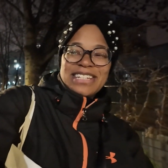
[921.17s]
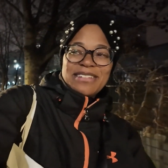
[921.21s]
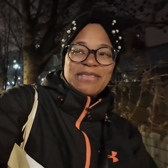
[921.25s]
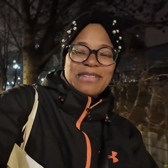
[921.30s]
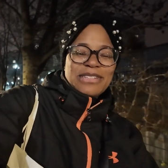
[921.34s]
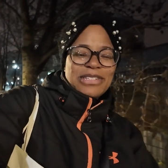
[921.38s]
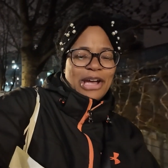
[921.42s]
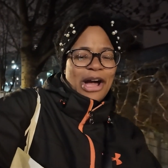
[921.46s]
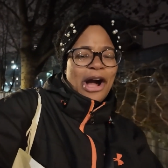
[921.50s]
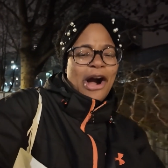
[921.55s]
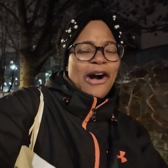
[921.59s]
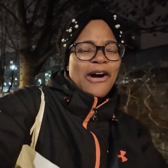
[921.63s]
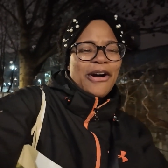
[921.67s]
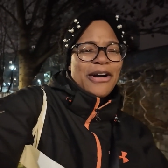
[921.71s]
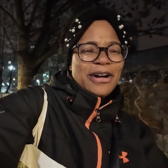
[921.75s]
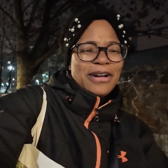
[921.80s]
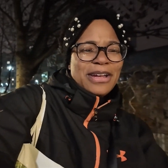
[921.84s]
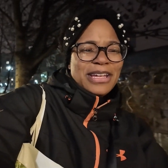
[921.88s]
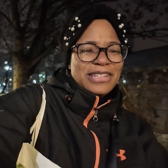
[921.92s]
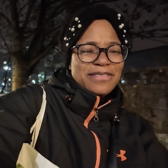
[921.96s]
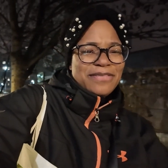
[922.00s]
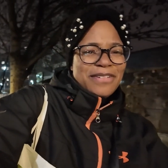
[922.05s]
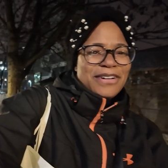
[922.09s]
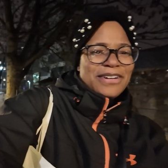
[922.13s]
It was
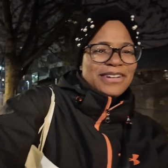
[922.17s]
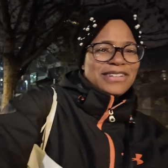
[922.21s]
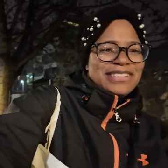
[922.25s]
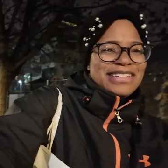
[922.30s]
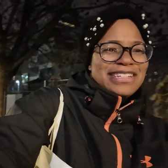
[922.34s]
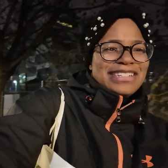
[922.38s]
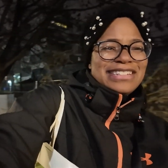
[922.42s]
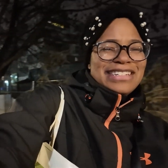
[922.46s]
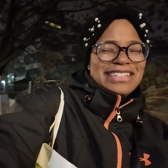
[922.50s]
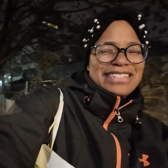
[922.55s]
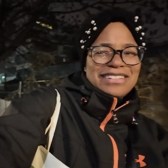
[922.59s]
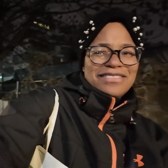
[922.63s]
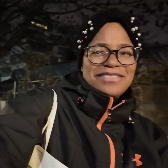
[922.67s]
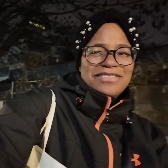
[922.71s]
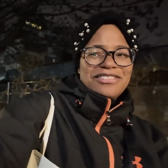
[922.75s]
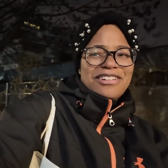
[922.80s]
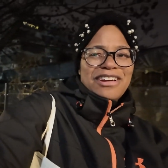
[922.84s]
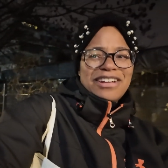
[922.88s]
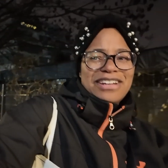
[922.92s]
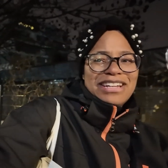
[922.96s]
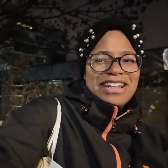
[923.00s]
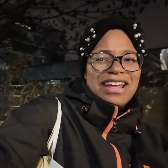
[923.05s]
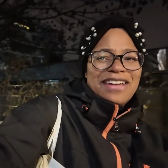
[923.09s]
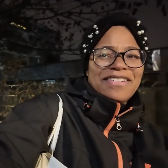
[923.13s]
hard as far as the sense of
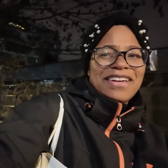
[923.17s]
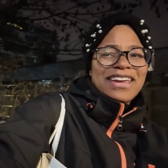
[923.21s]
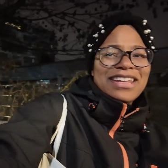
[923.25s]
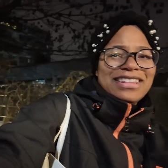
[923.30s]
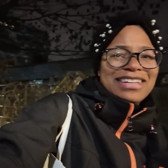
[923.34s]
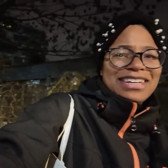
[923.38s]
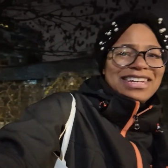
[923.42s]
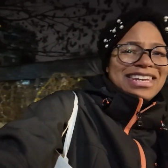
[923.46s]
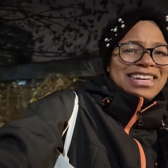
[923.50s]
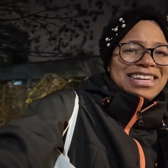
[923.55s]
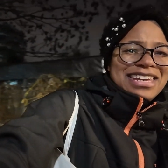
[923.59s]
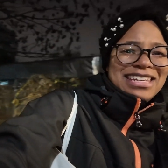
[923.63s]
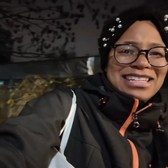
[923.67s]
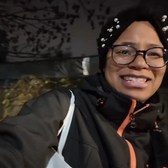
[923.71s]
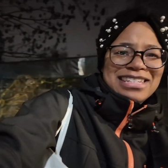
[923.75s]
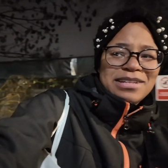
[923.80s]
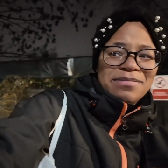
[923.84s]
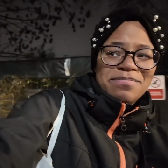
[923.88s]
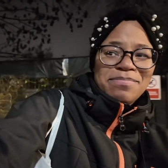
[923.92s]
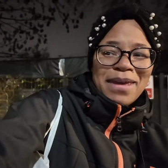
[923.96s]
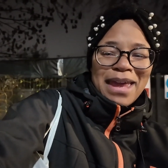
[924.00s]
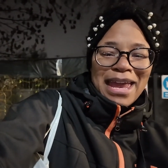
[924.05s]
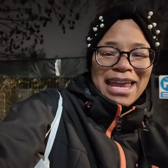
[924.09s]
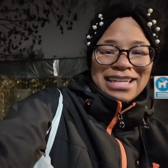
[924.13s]
trying to navigate the kids
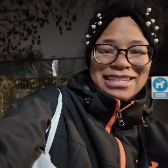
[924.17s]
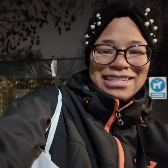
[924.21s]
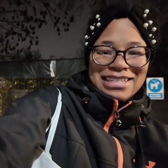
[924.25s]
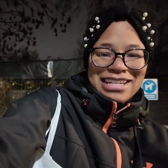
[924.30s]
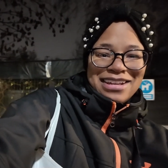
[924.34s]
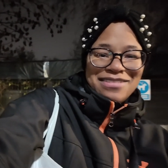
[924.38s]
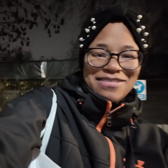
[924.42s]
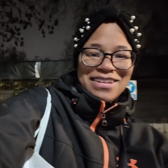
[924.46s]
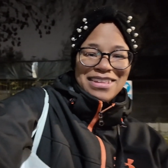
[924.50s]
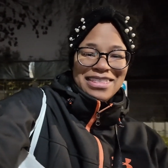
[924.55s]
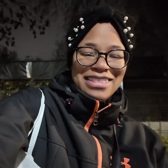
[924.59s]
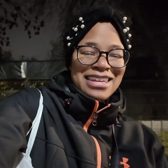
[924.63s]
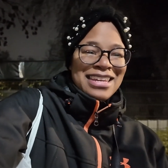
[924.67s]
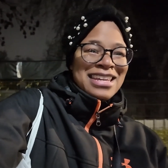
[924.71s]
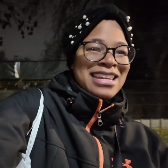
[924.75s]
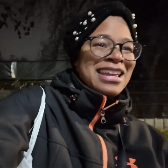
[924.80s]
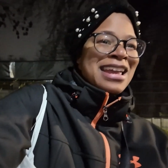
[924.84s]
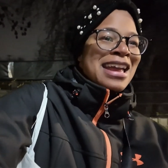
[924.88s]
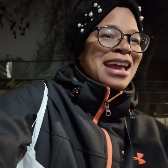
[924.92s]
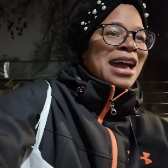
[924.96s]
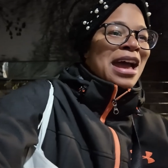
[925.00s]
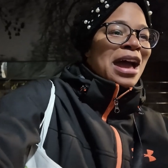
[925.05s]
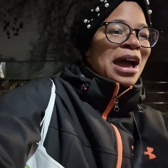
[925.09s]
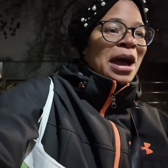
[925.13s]
and bags and
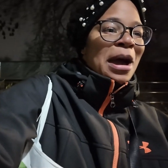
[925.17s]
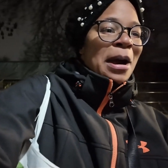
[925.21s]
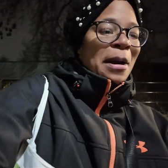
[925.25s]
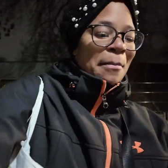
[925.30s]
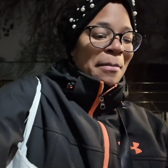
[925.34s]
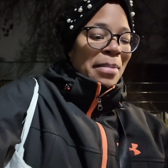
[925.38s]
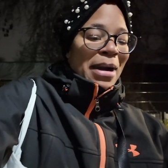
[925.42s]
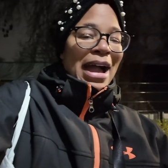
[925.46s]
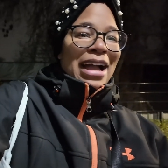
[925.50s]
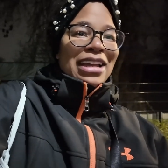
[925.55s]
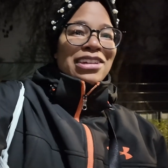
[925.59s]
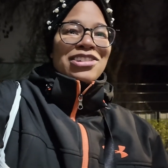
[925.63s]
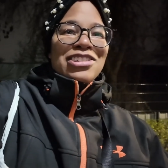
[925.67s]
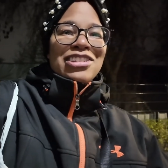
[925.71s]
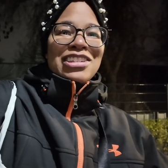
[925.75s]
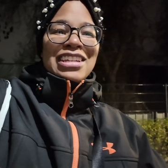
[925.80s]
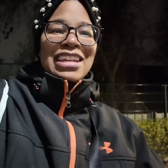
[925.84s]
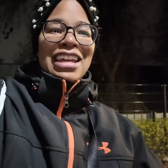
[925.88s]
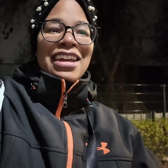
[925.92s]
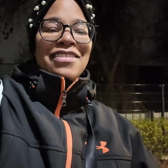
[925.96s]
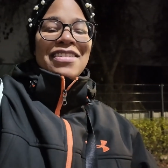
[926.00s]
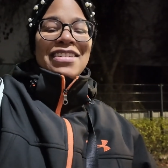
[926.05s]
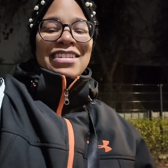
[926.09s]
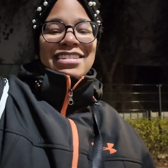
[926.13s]
everything. But I
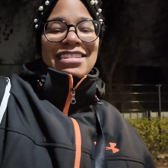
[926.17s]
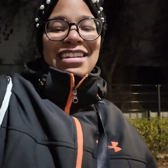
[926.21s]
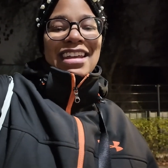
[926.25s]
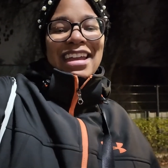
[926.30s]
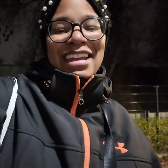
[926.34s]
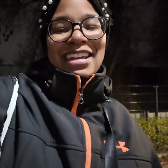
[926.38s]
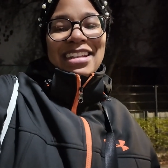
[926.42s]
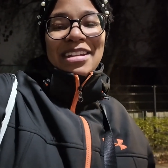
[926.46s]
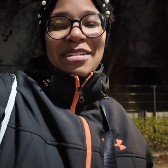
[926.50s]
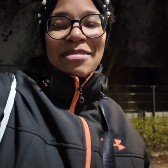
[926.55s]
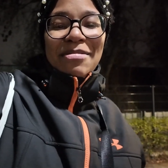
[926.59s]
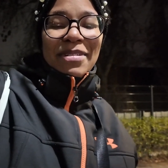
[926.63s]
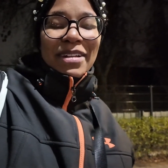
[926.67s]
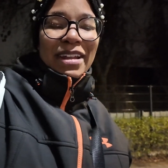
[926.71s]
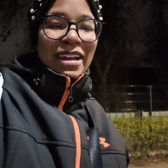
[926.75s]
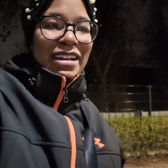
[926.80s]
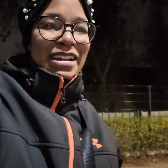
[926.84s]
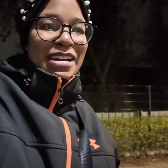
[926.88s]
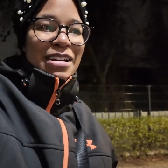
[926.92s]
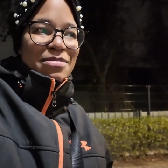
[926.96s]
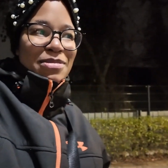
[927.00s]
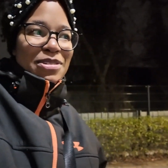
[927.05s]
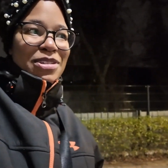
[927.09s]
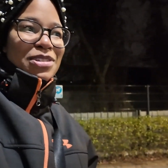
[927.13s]
usually have anxiety when I
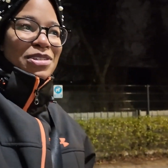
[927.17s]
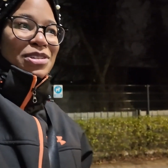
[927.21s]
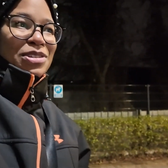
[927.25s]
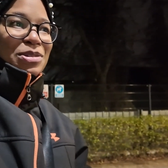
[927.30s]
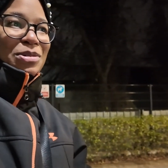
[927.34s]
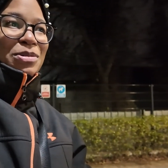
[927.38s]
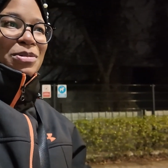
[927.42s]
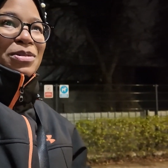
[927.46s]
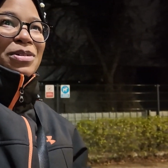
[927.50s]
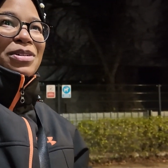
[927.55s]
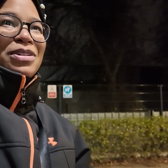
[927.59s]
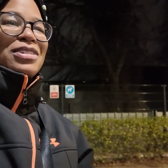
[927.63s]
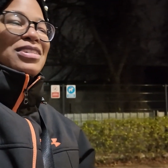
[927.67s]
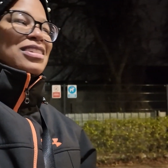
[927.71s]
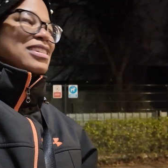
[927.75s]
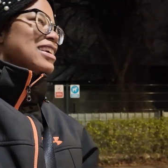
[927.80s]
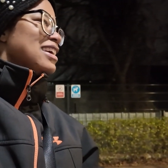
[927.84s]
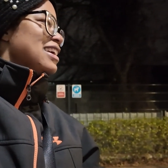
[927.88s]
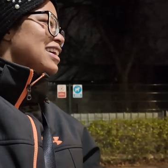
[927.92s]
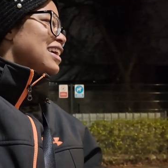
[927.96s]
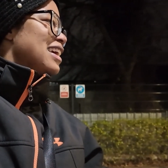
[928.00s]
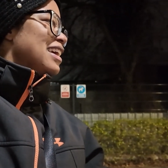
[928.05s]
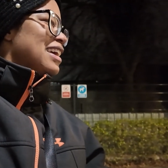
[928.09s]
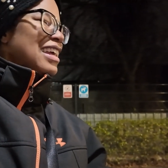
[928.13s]
come to stores,
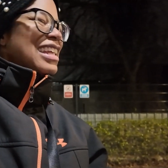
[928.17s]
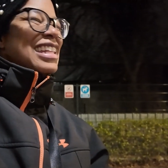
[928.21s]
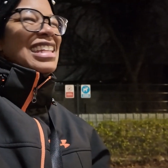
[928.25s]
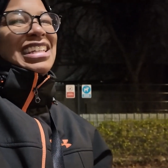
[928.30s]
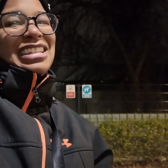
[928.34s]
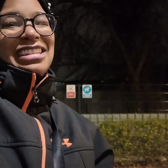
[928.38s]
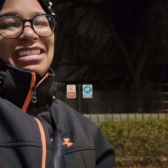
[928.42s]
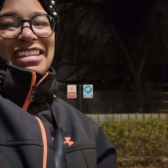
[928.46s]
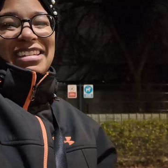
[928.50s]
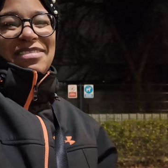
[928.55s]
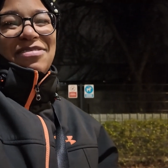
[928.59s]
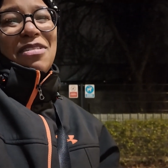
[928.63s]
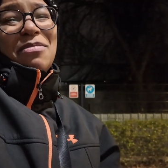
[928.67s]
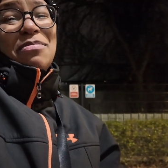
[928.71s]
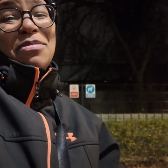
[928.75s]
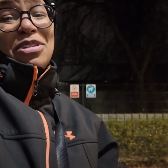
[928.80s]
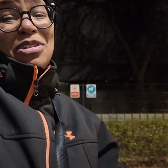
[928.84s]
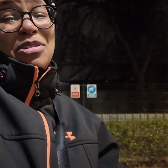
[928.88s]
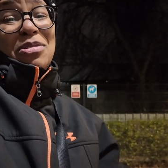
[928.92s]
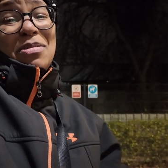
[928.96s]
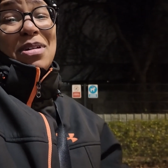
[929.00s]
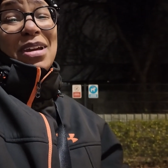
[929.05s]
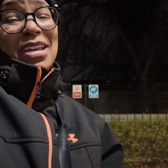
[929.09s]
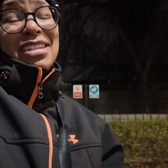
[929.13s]
and then from the
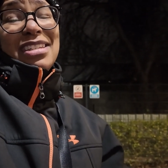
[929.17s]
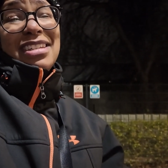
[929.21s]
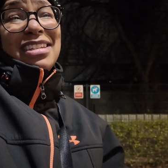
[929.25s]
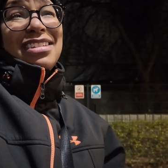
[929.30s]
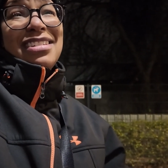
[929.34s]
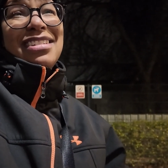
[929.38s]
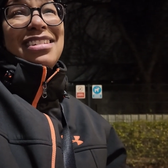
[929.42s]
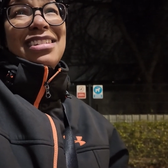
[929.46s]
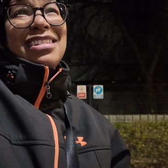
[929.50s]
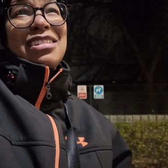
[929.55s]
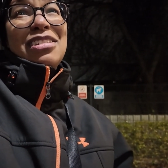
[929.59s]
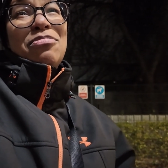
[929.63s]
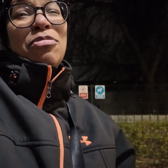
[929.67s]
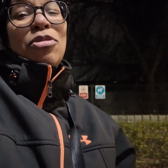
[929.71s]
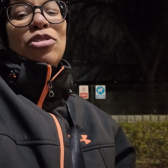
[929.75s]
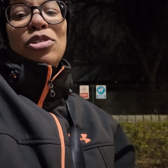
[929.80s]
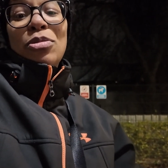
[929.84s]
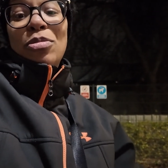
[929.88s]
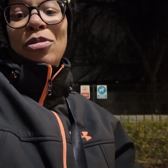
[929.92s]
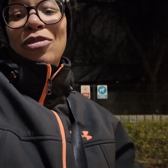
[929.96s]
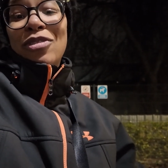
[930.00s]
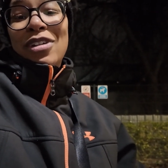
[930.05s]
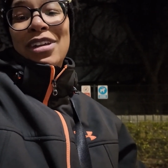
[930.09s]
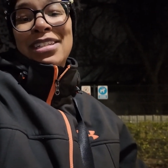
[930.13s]
US, it's just
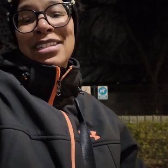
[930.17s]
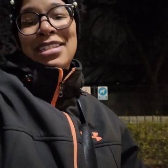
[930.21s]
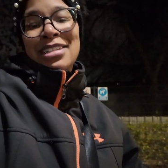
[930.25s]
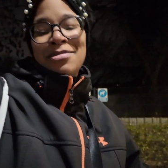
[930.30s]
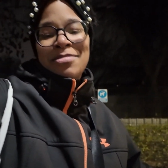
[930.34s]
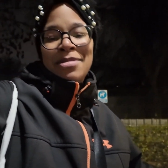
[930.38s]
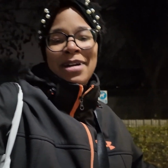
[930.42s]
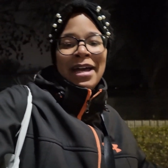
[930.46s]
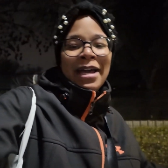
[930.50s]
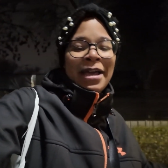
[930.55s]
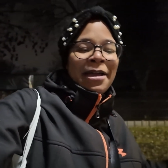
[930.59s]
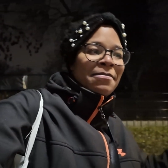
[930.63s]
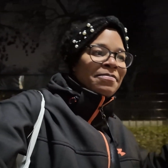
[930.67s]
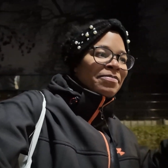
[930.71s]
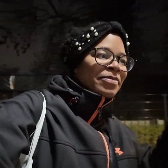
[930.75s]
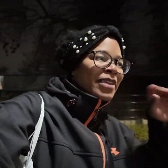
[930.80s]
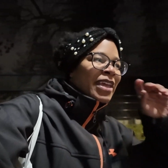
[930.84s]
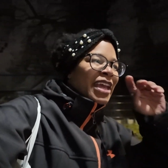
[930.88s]
multiple reasons why.